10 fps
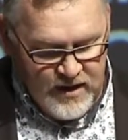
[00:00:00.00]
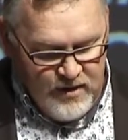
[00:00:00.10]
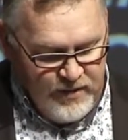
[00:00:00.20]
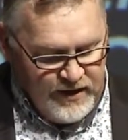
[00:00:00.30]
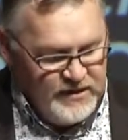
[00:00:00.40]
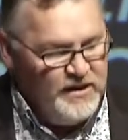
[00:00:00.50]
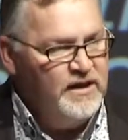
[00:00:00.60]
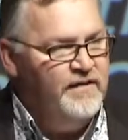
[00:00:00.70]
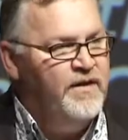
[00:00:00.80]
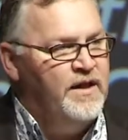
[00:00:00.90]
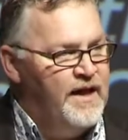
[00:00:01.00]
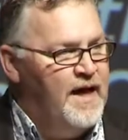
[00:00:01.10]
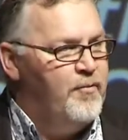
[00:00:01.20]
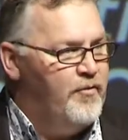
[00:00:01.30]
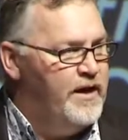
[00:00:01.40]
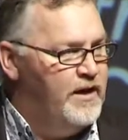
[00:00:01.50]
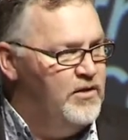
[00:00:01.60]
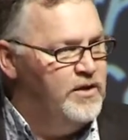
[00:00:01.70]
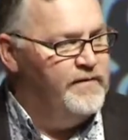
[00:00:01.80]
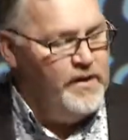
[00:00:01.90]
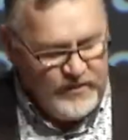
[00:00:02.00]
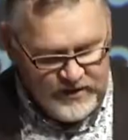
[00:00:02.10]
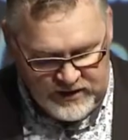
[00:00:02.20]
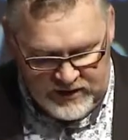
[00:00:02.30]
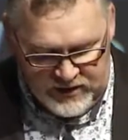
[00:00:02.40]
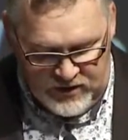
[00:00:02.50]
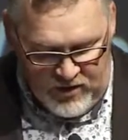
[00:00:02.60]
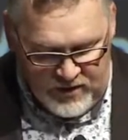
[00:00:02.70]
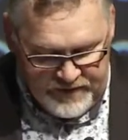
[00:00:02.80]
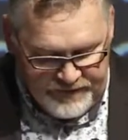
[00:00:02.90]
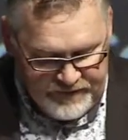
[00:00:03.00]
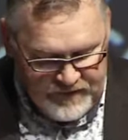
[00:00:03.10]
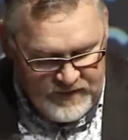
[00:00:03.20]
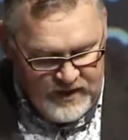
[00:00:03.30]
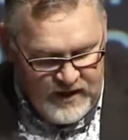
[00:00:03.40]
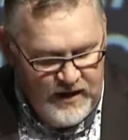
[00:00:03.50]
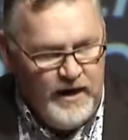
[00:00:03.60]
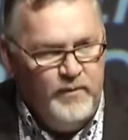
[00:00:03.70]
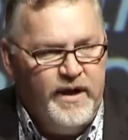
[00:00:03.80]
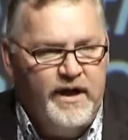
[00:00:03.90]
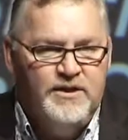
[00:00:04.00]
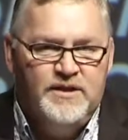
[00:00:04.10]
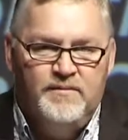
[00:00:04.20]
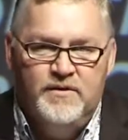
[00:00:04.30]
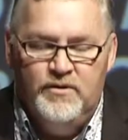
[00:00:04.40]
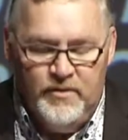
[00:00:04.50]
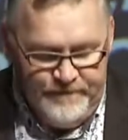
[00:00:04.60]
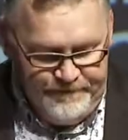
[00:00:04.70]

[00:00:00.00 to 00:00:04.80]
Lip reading: plus significantly upgrade a lot of our existing stock. And we're cashed up to do it.